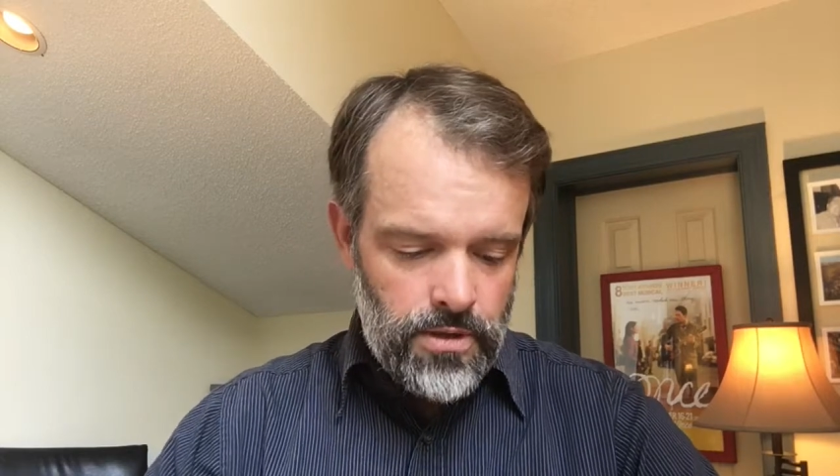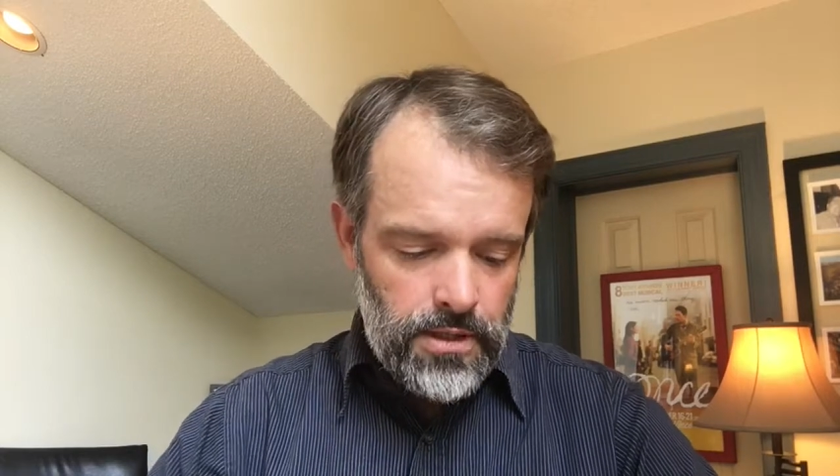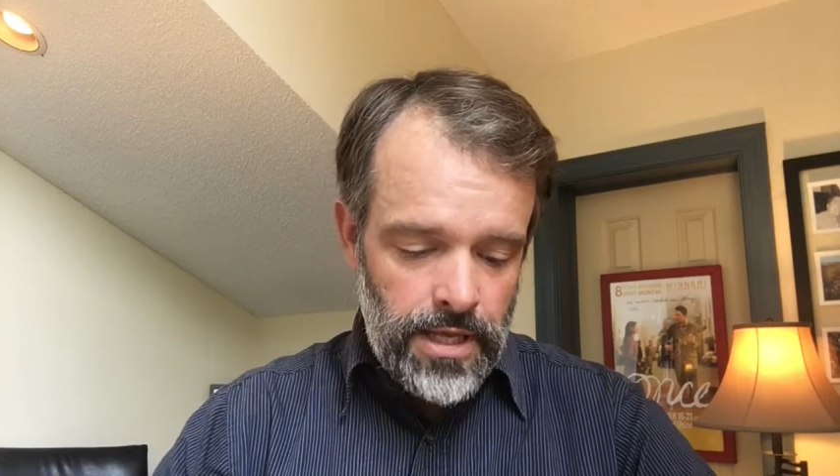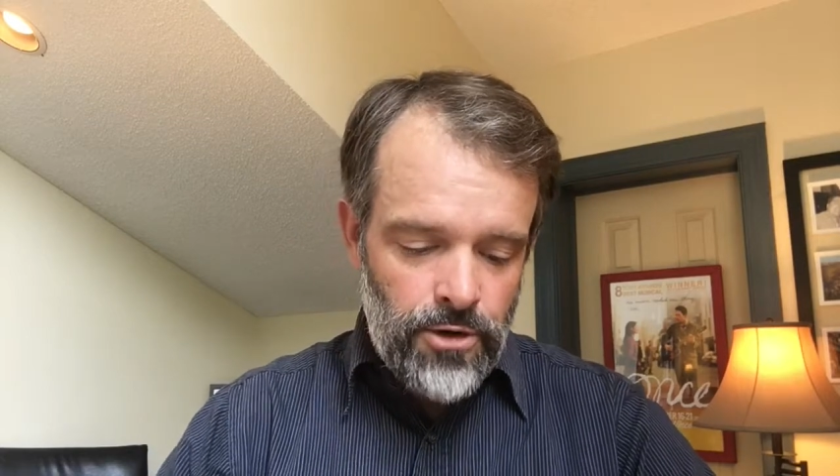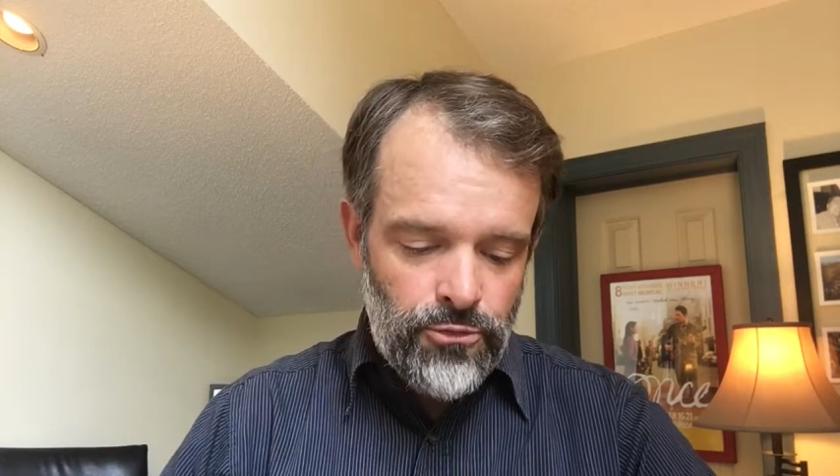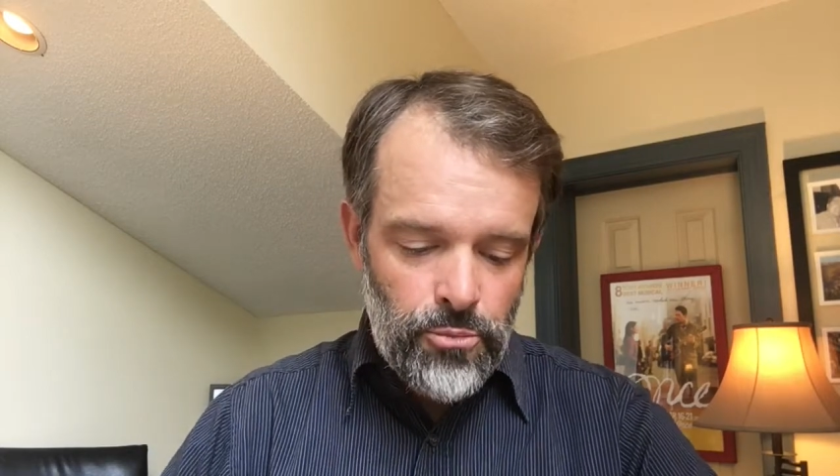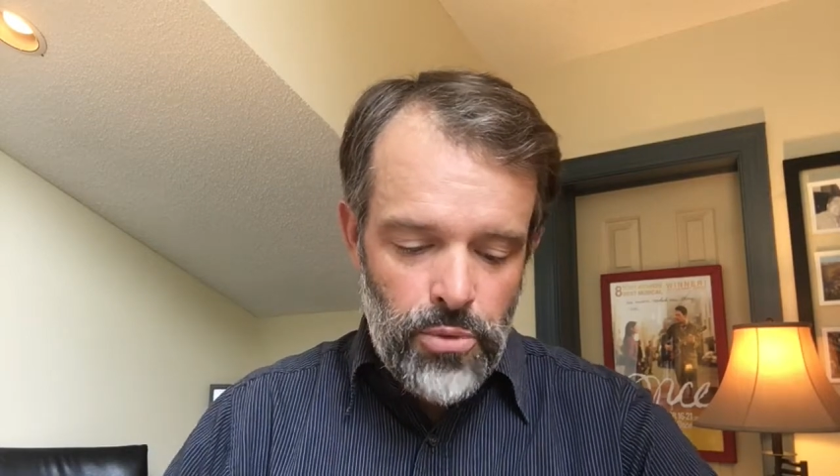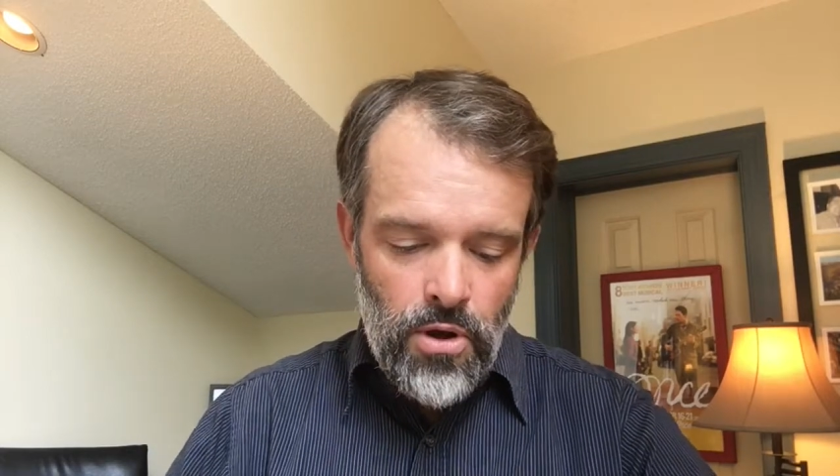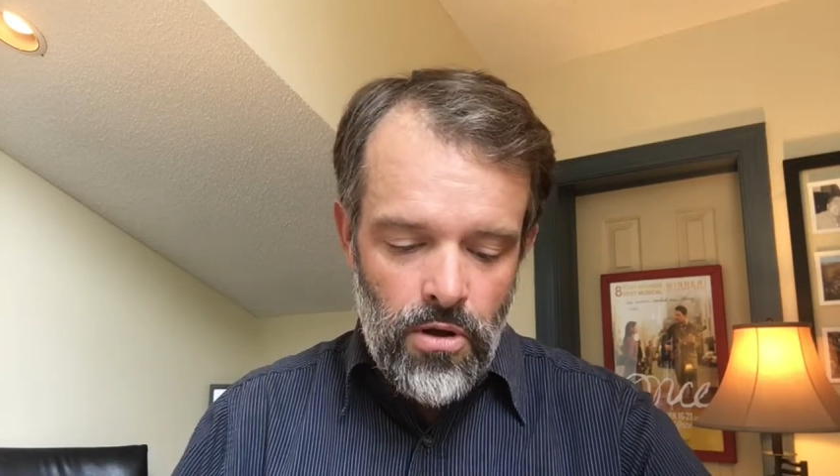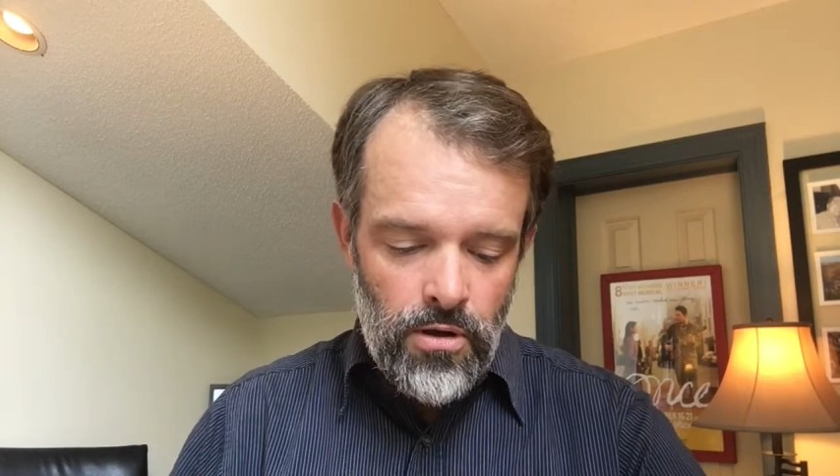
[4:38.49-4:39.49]
The letter from
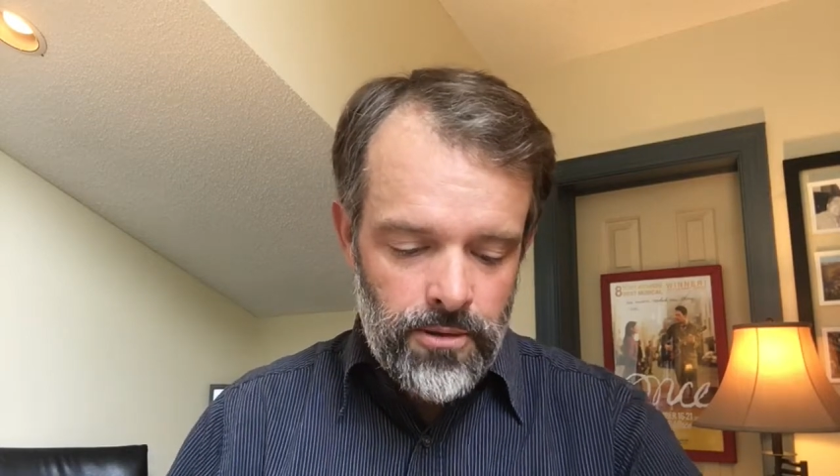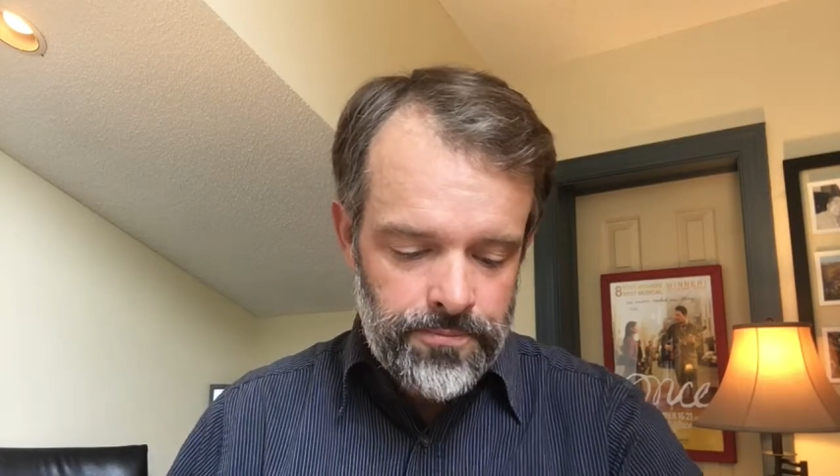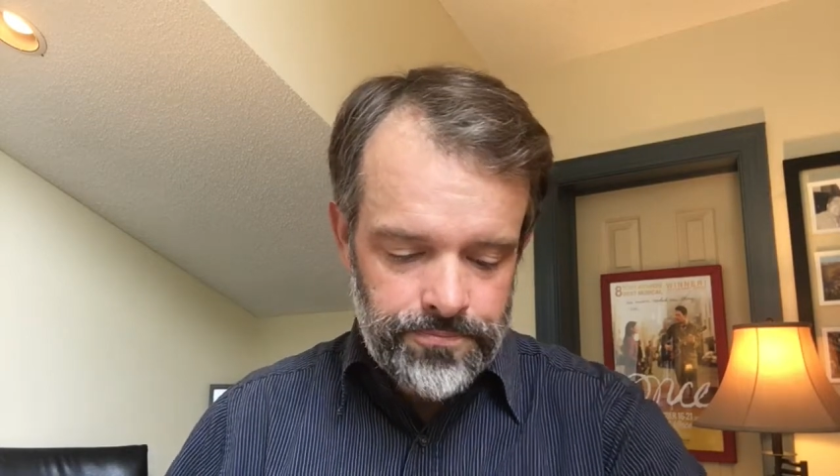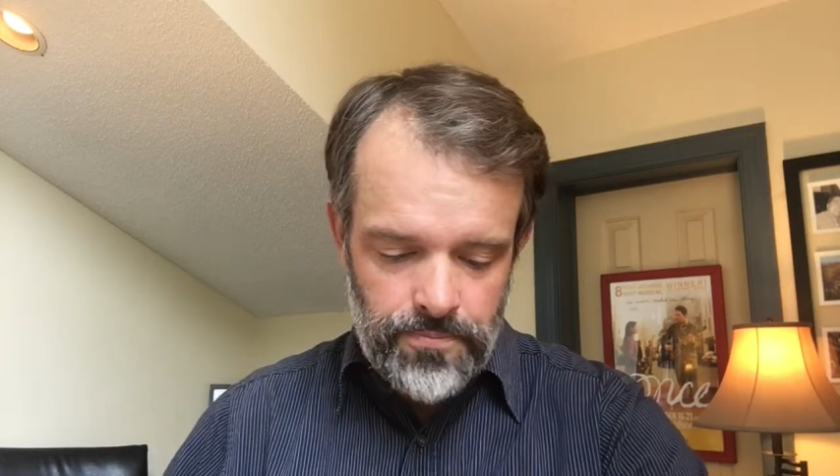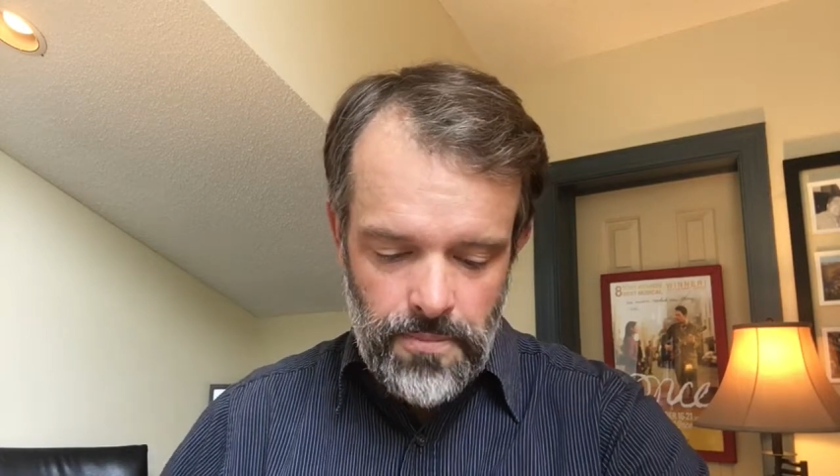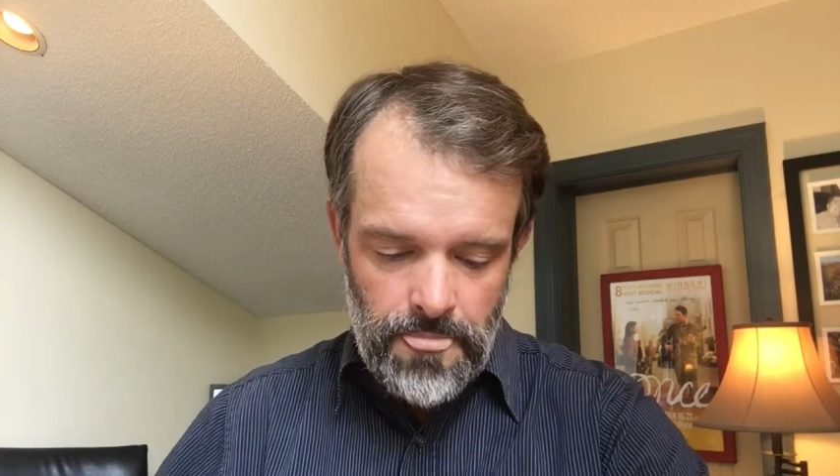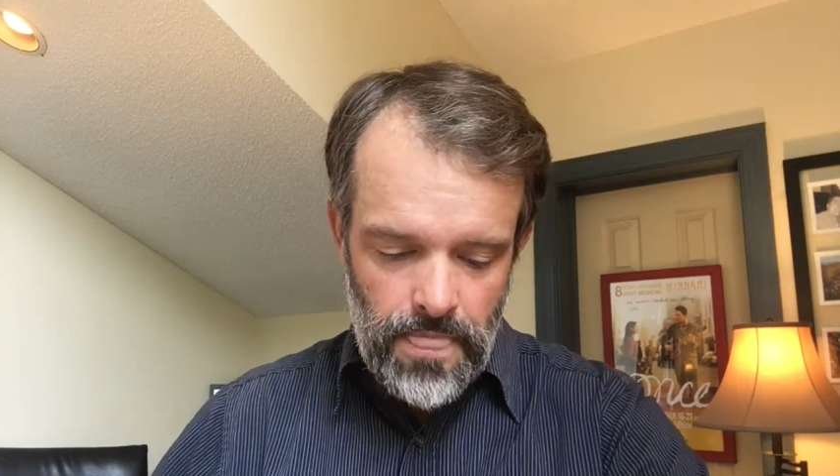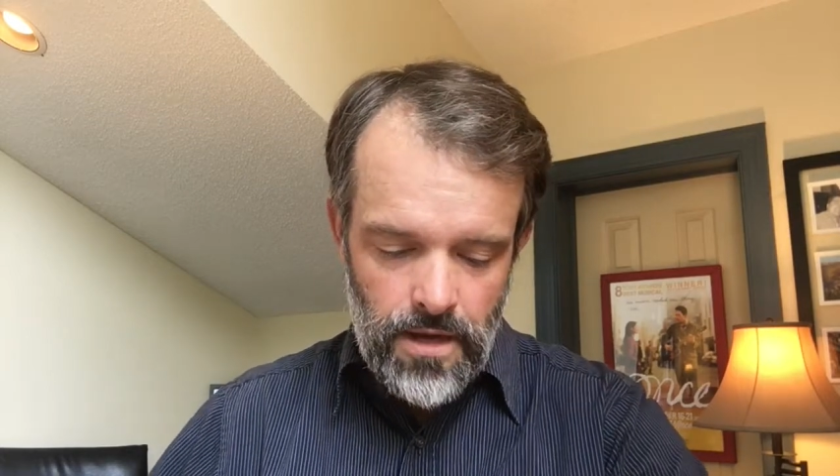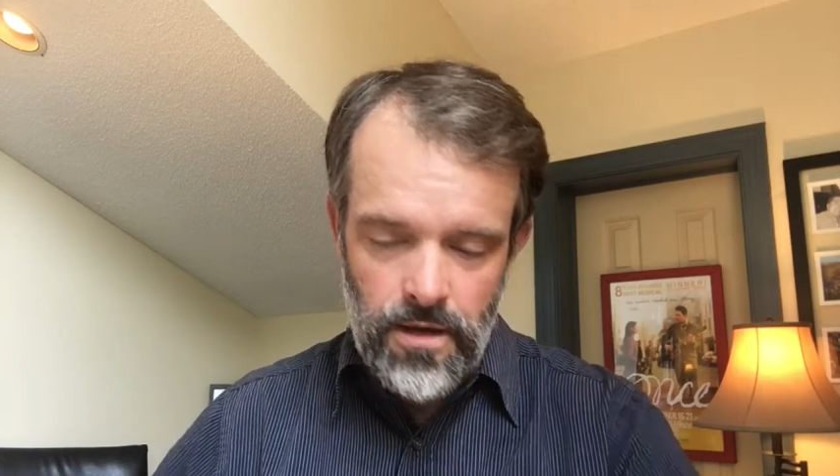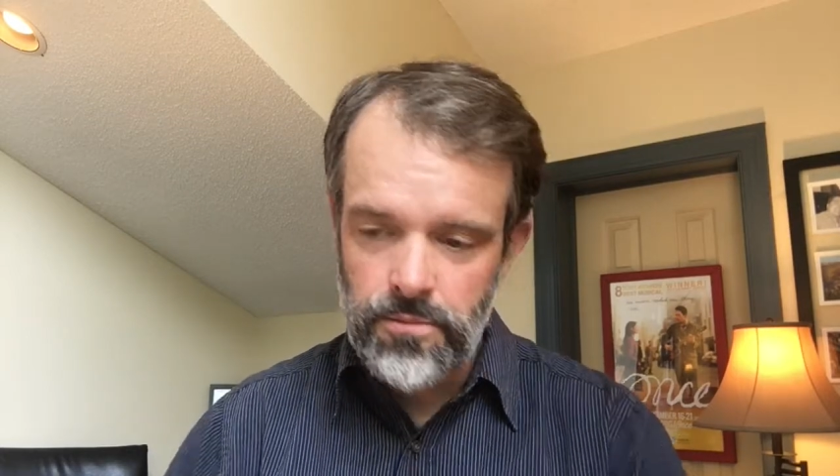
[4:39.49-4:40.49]
Paul
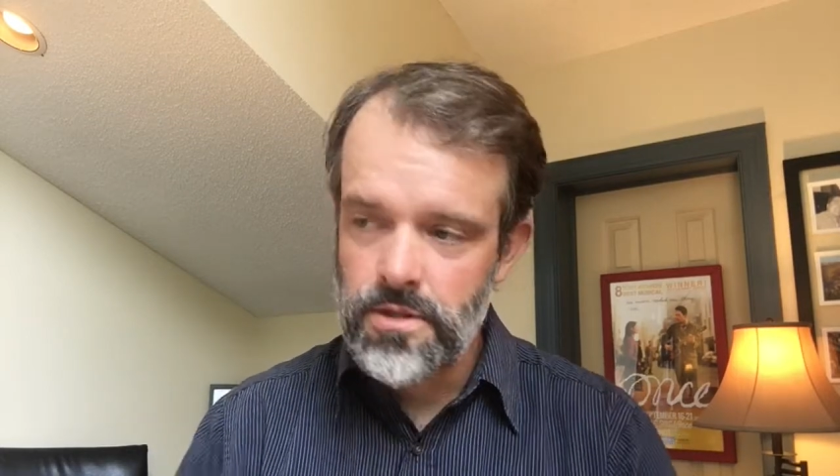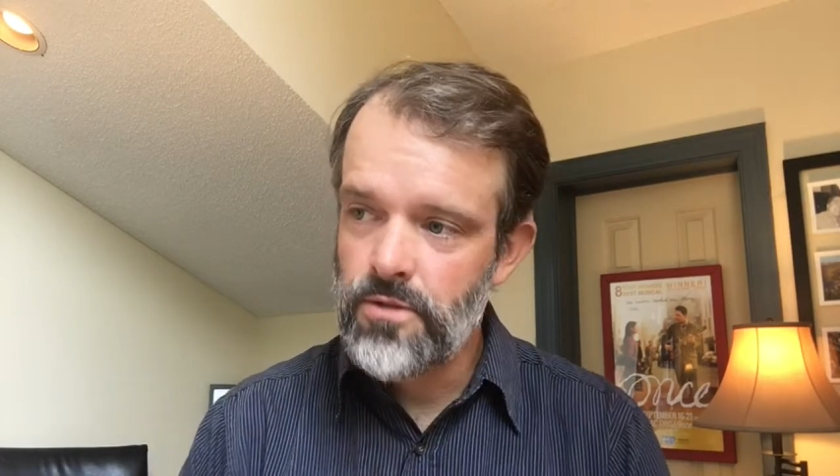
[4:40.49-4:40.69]
to